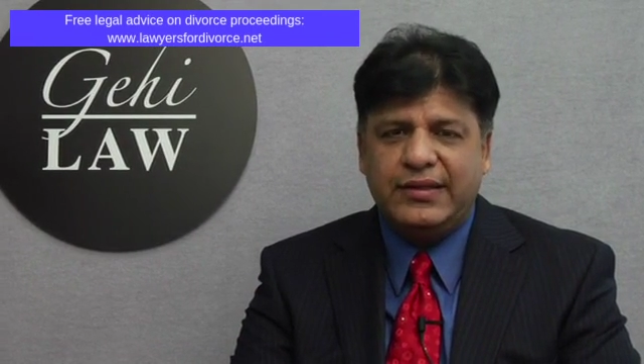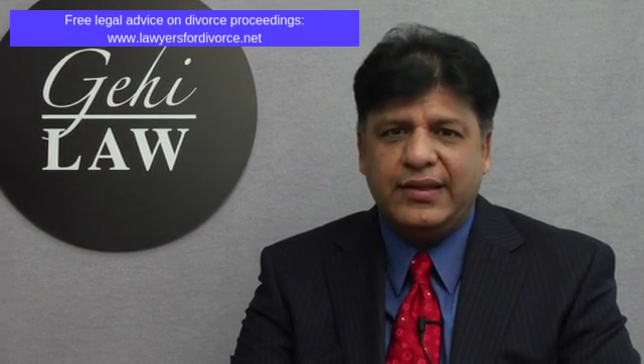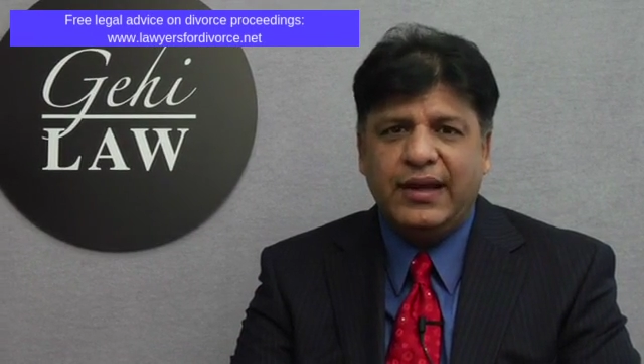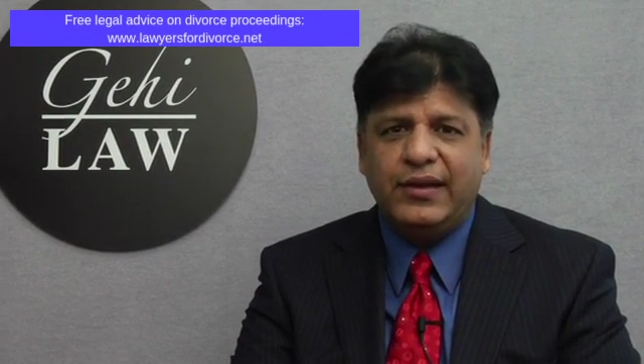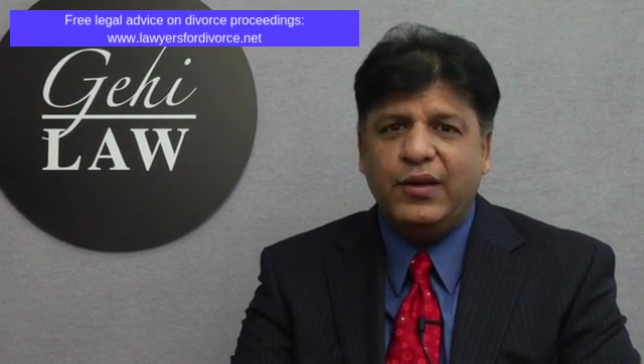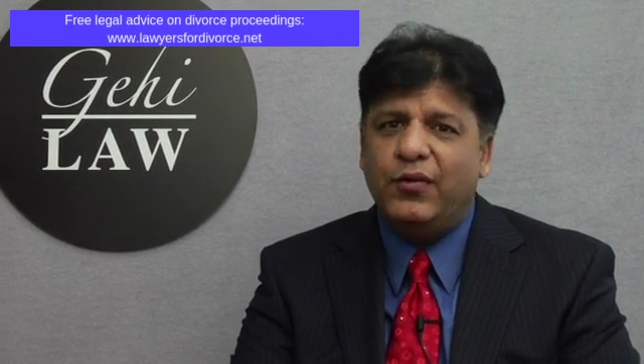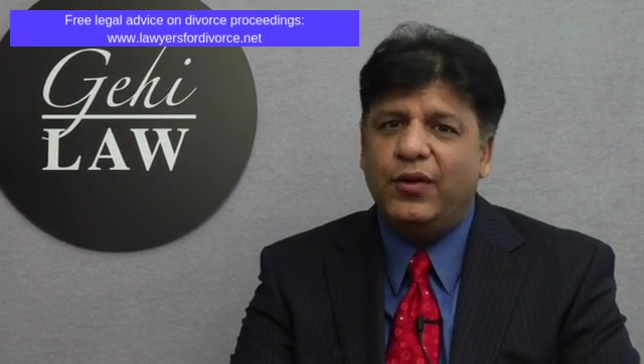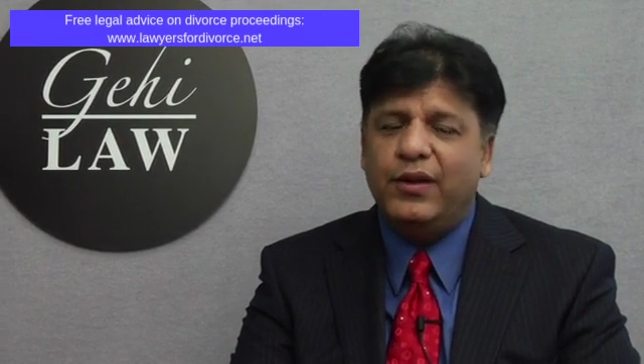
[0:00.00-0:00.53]
and
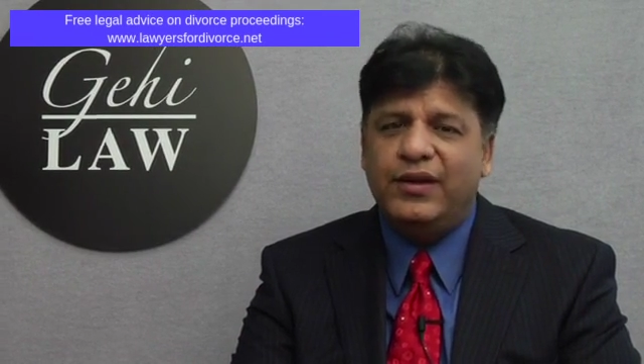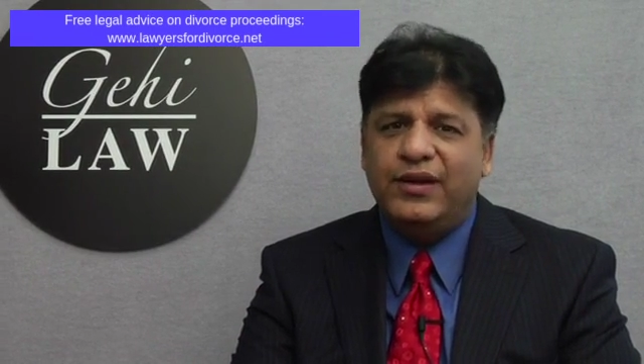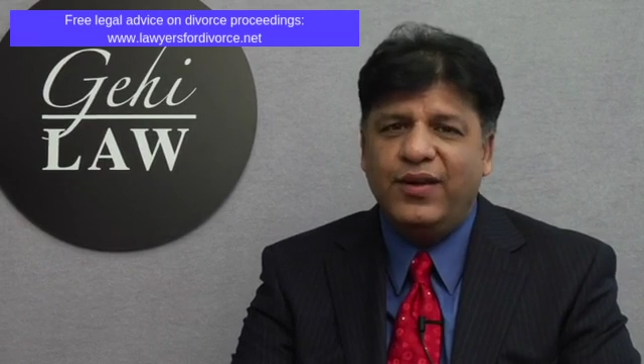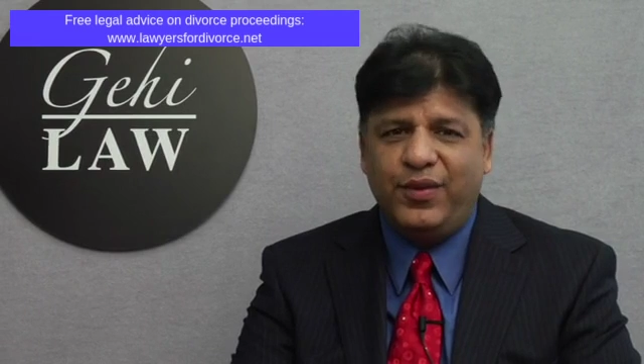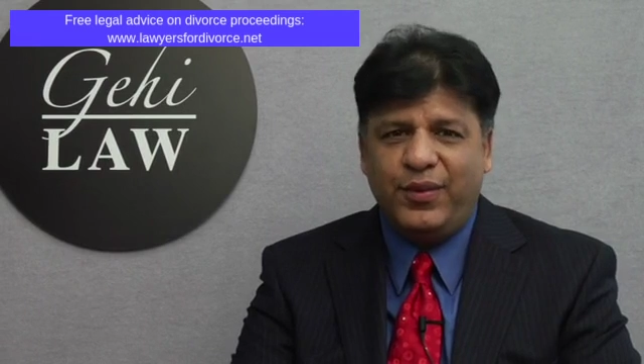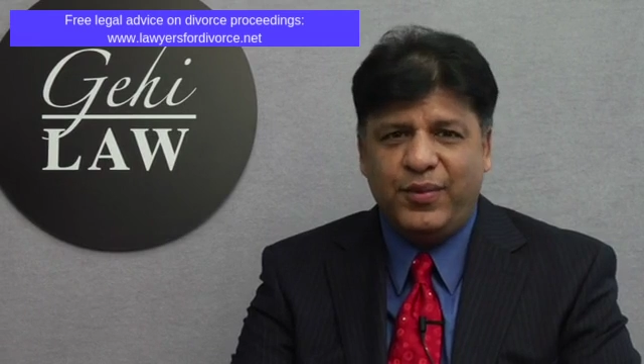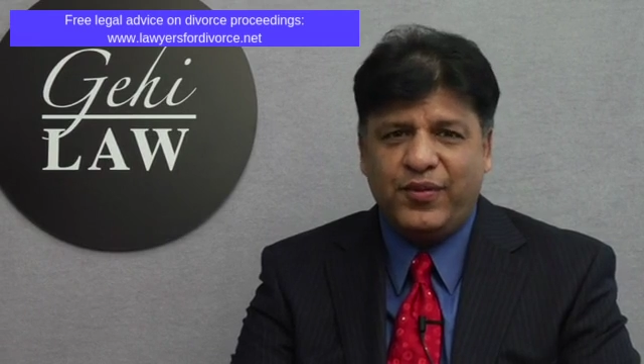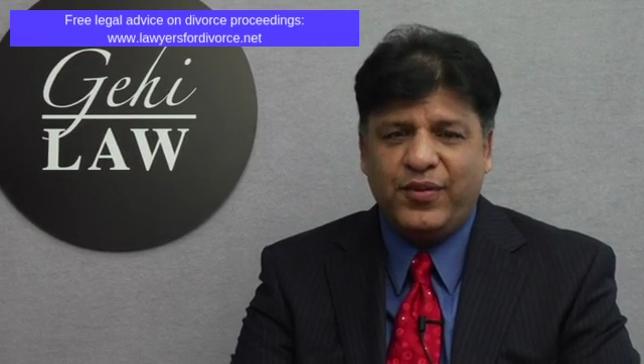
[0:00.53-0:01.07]
the world of
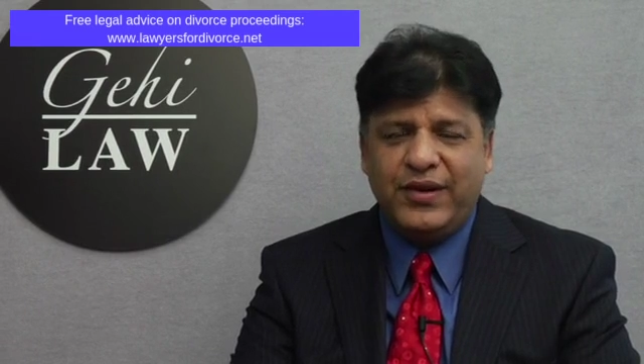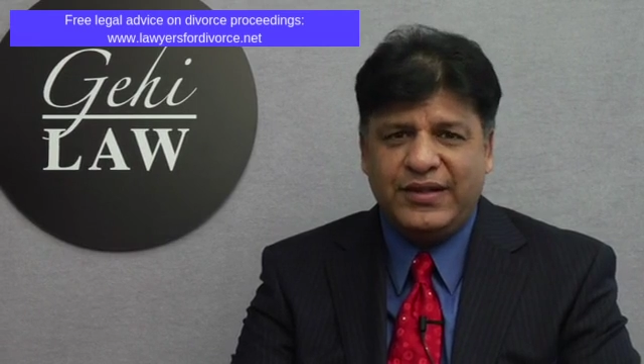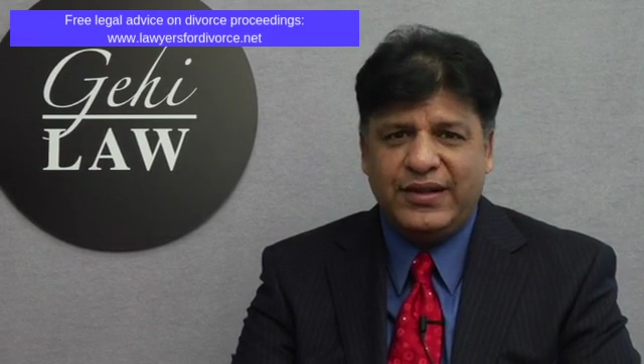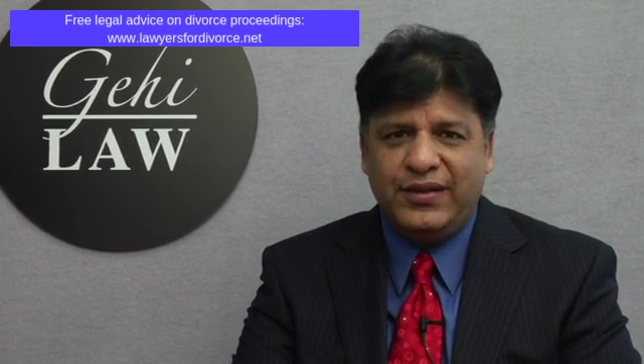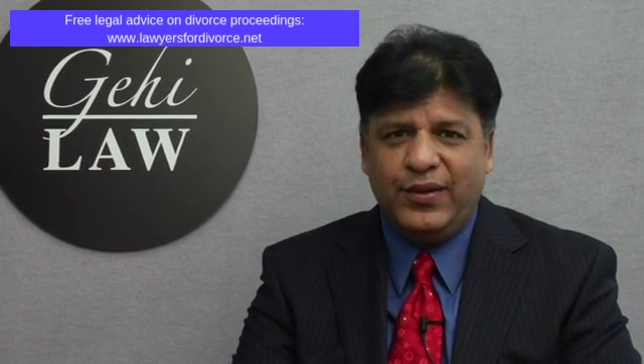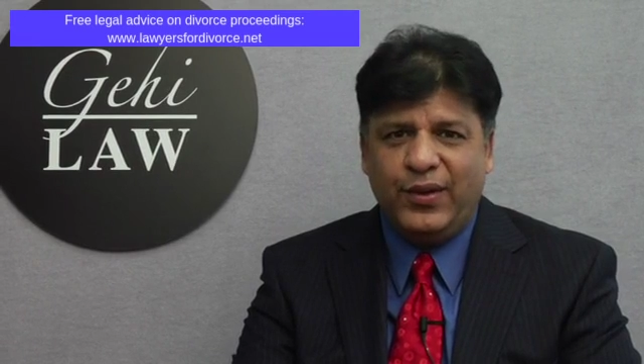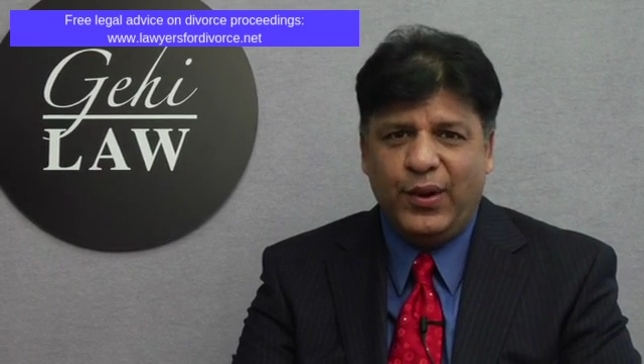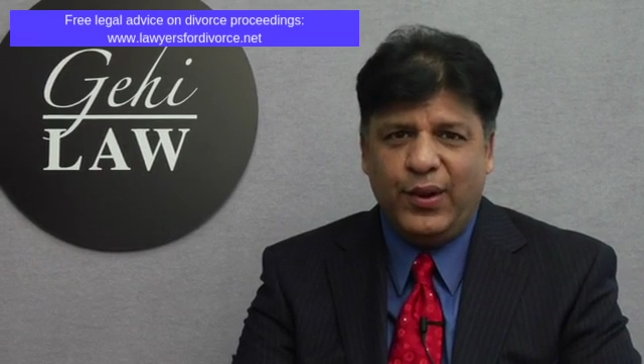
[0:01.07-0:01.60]
immigration
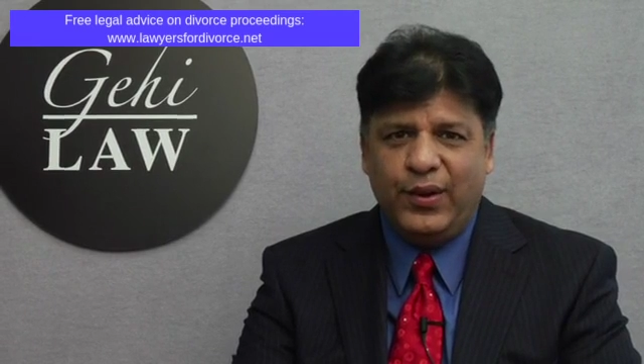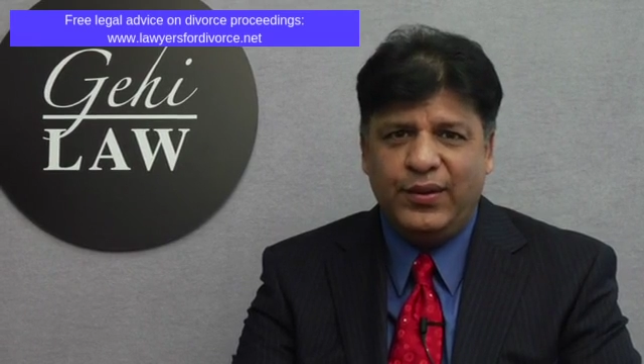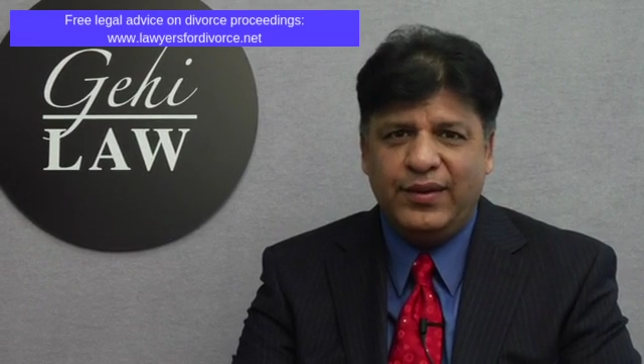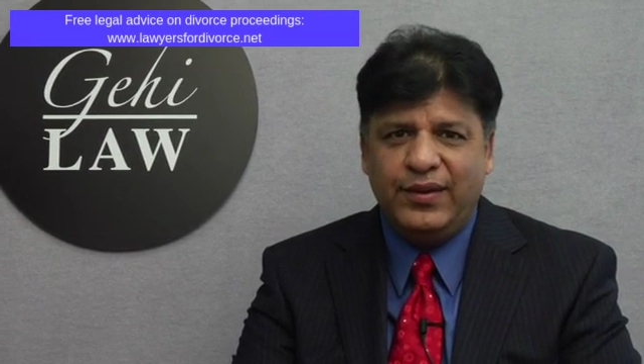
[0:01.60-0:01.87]
law.